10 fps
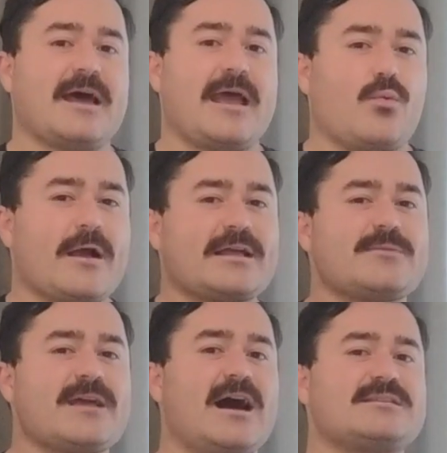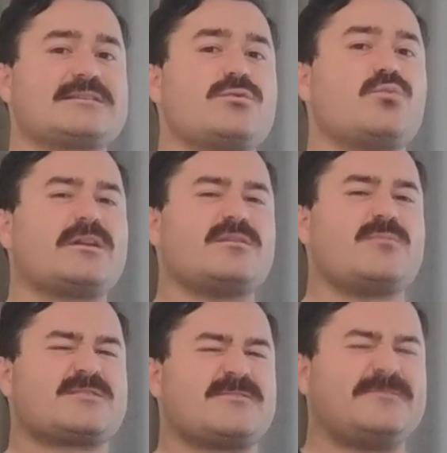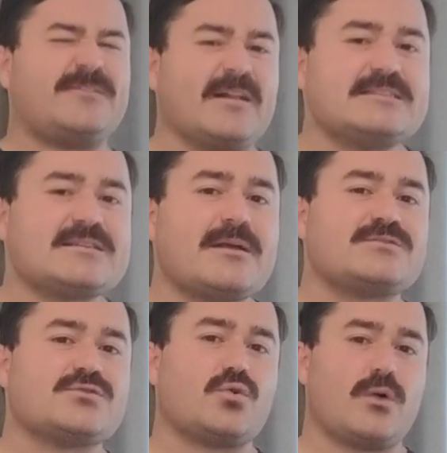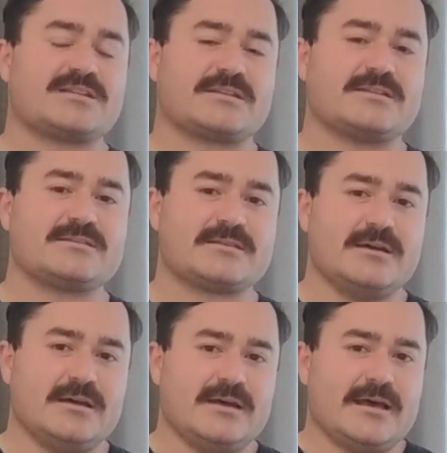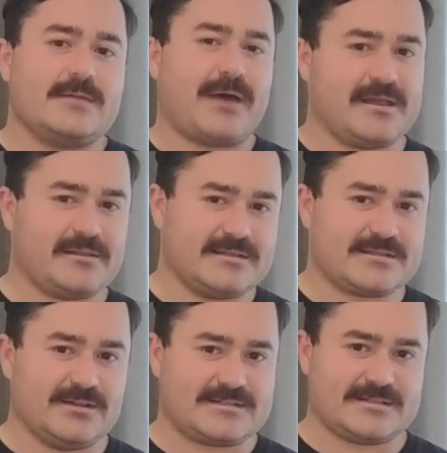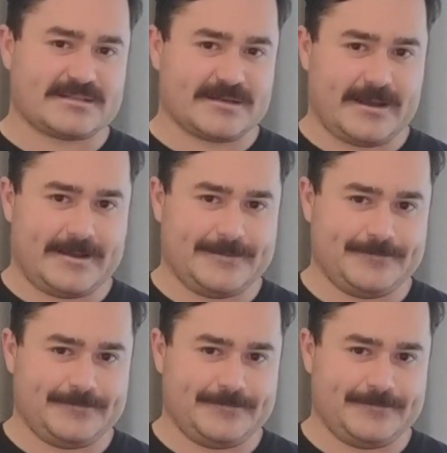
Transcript: today we're going to be asking one of the most fundamental questions in paleontology today.